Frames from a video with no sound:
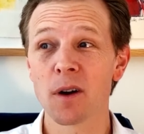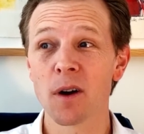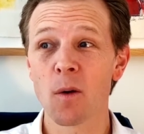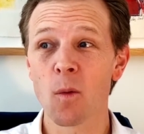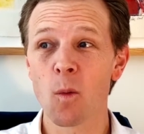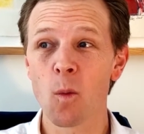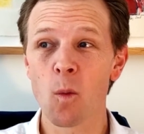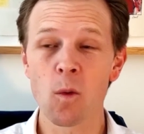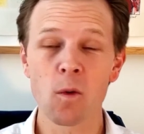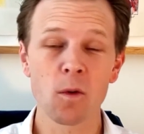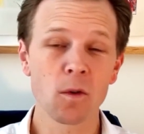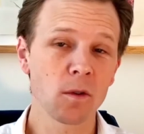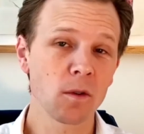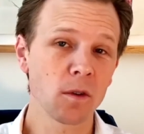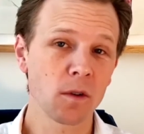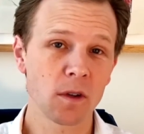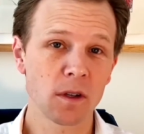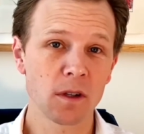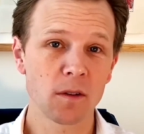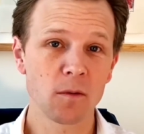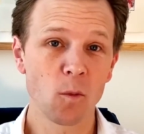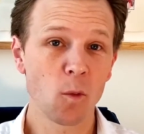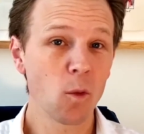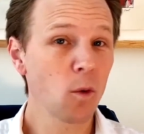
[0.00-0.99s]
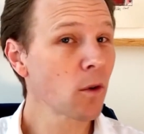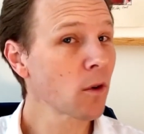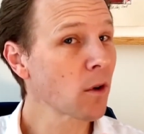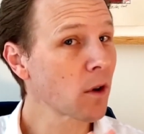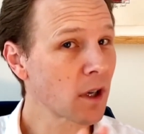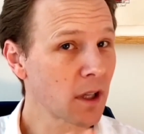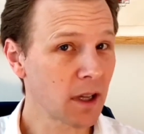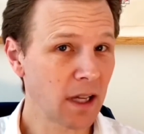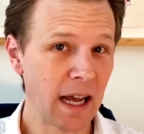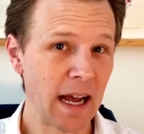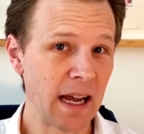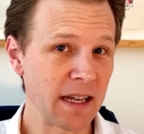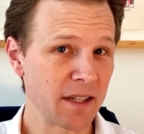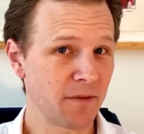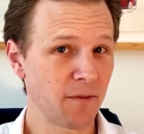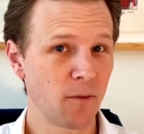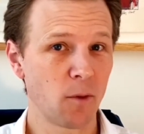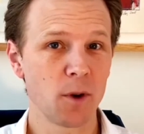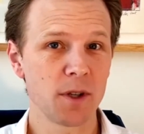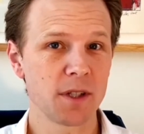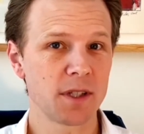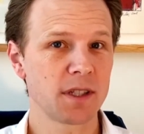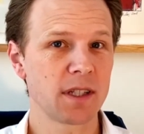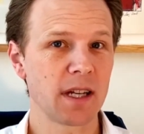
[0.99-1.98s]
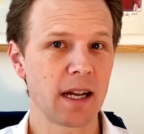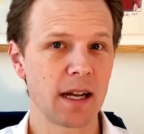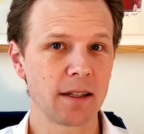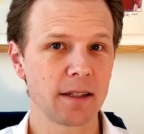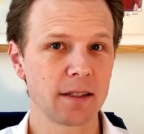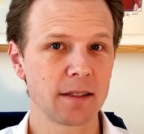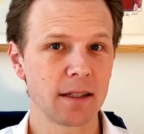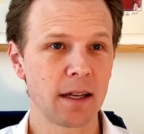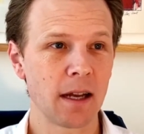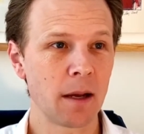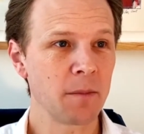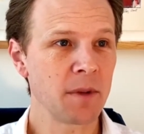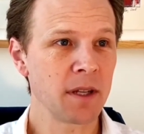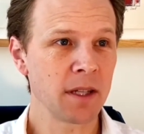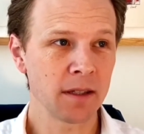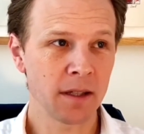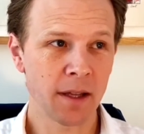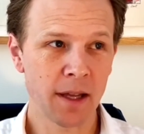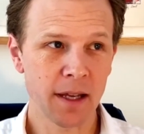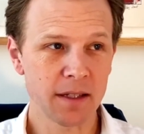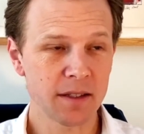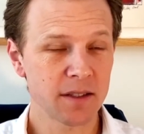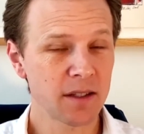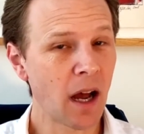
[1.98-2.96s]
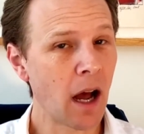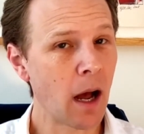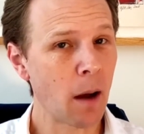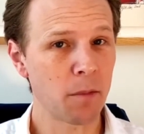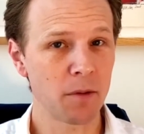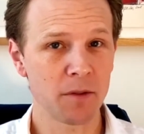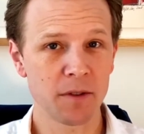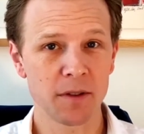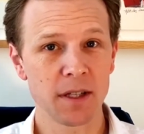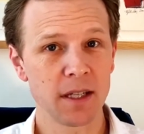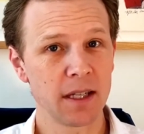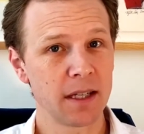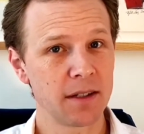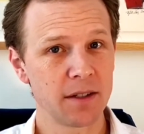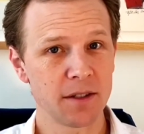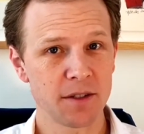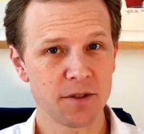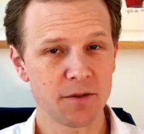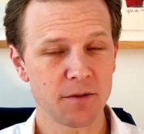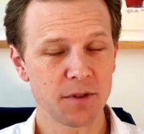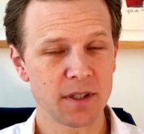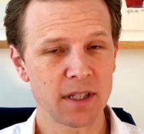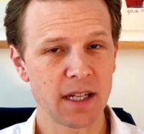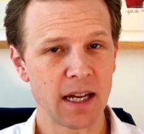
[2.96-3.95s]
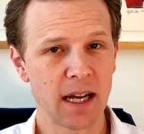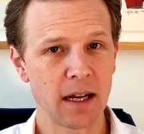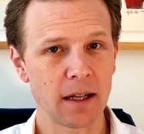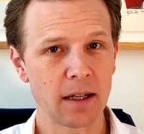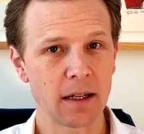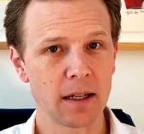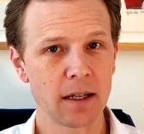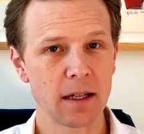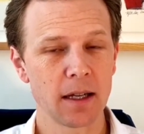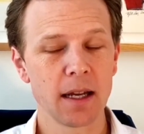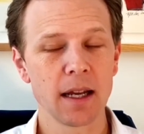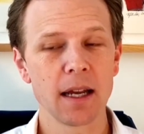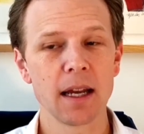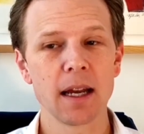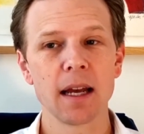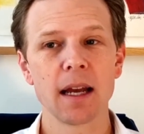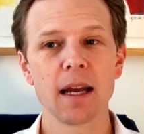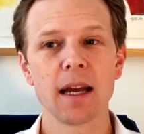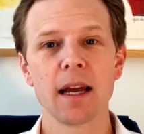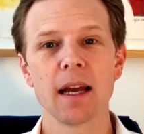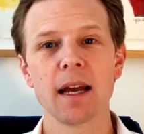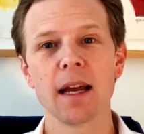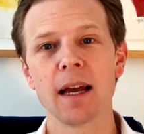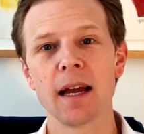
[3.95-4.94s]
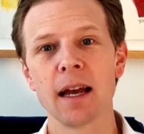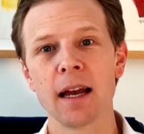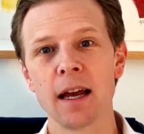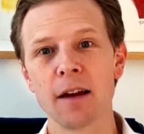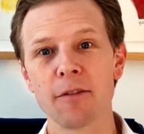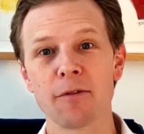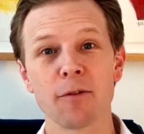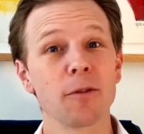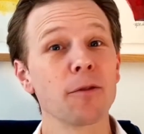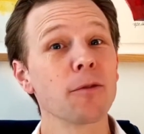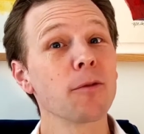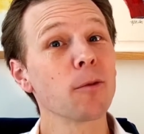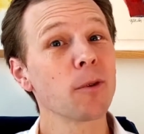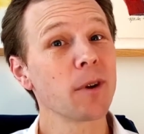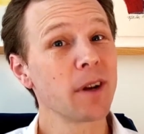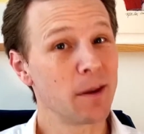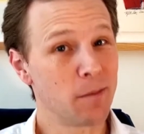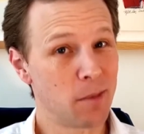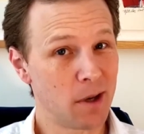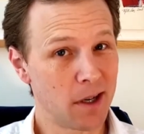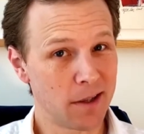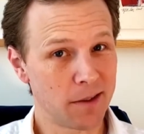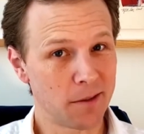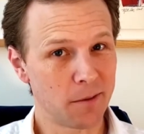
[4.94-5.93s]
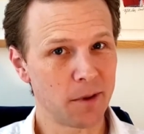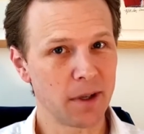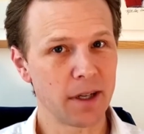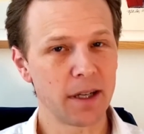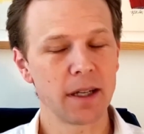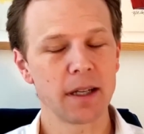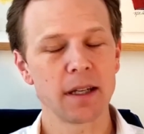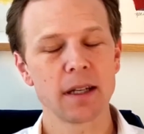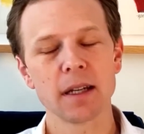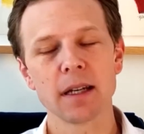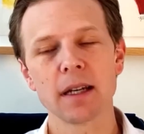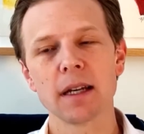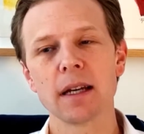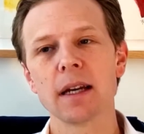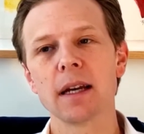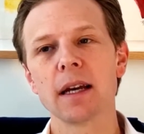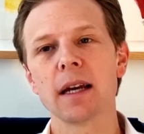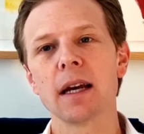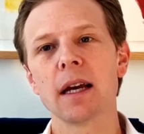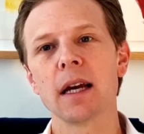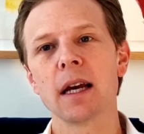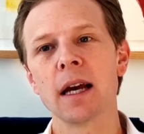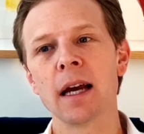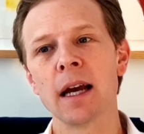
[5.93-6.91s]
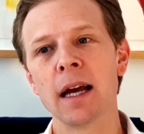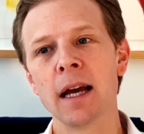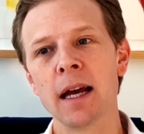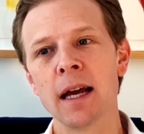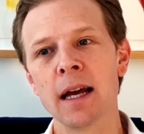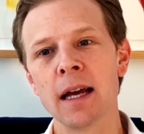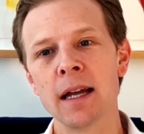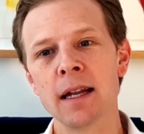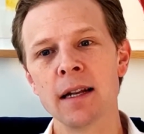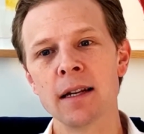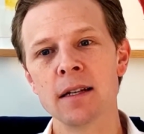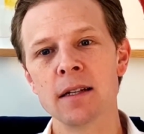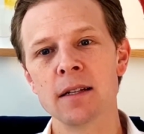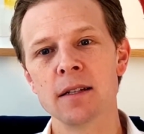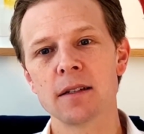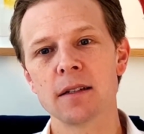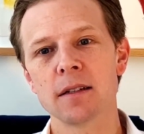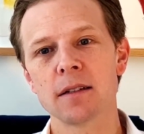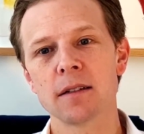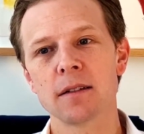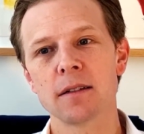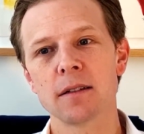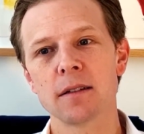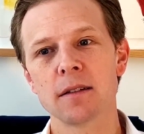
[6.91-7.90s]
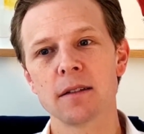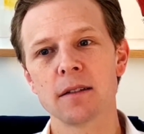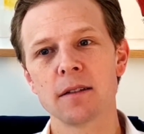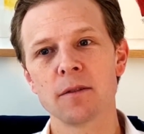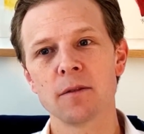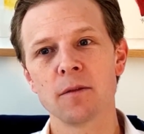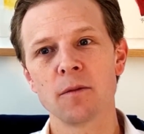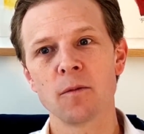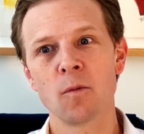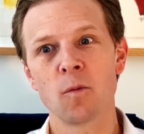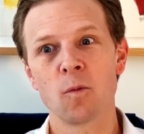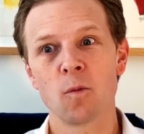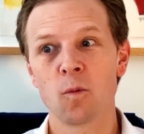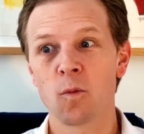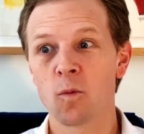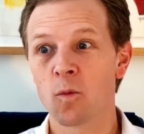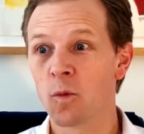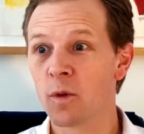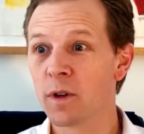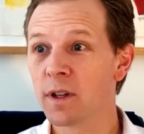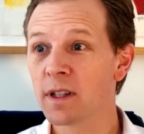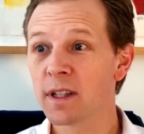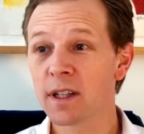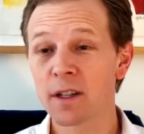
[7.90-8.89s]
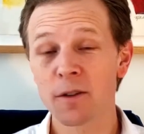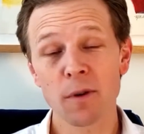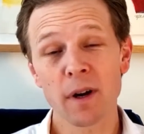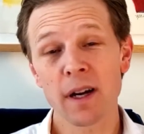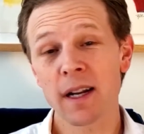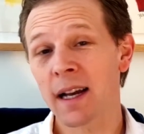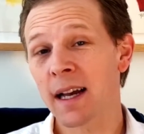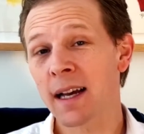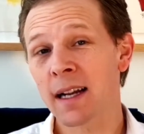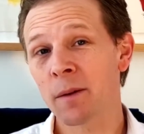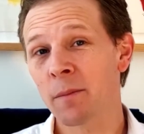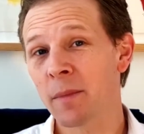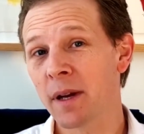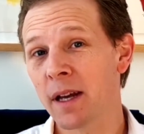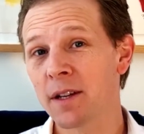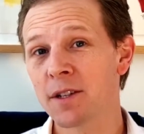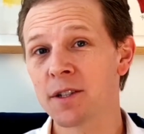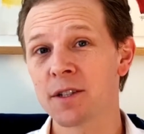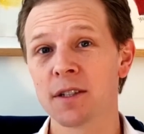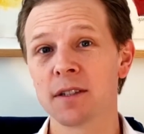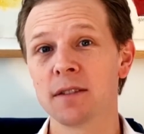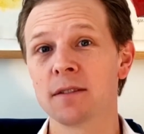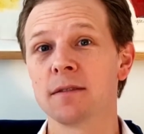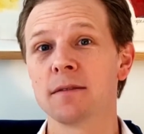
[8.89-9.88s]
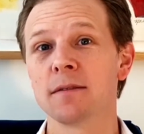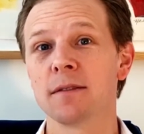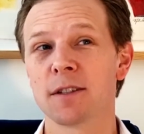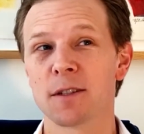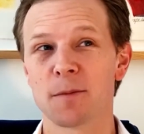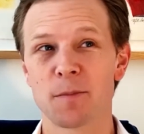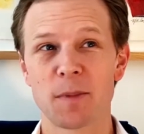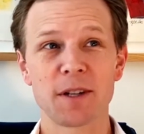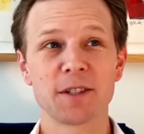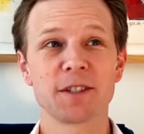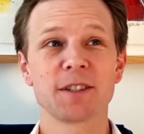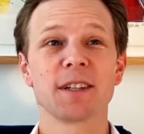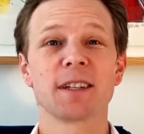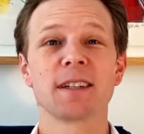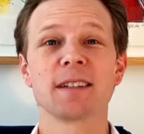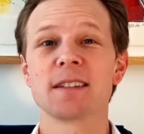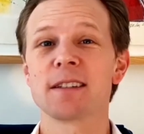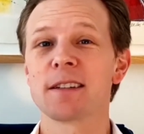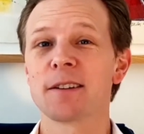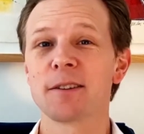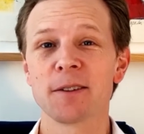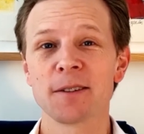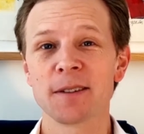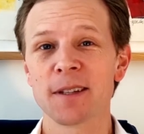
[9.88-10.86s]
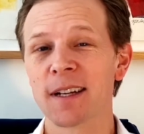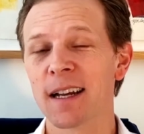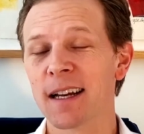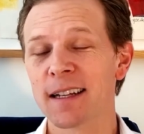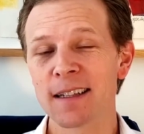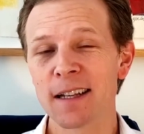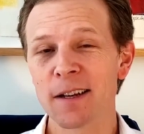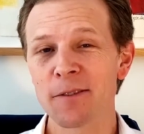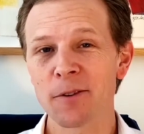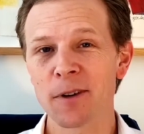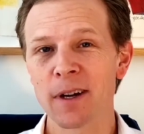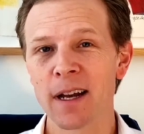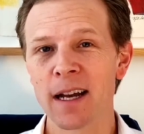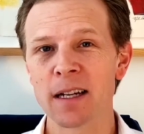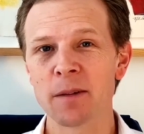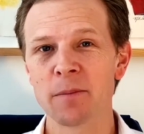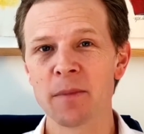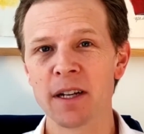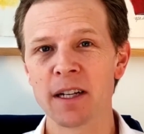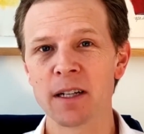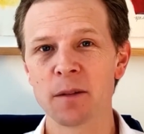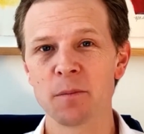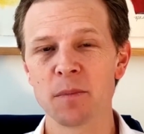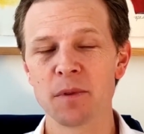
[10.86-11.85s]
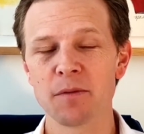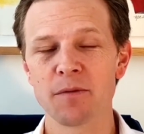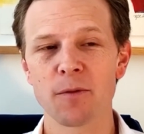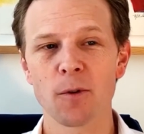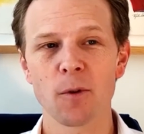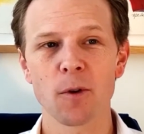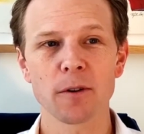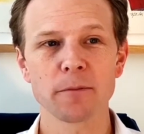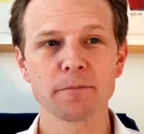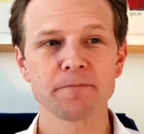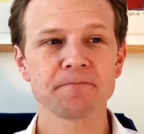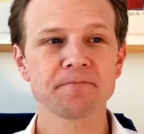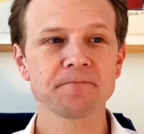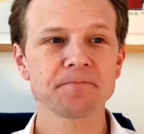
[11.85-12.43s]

a world-class voice talent. I mean, like top of the industry talent, for free, by the way. And really great animation, especially considering that I'd never animated before.